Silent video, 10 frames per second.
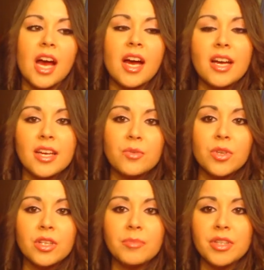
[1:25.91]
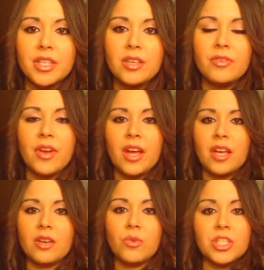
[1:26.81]
I really believe
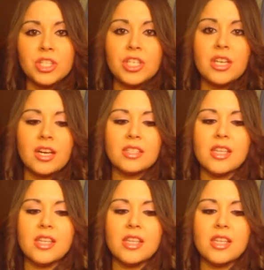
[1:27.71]
in what she does.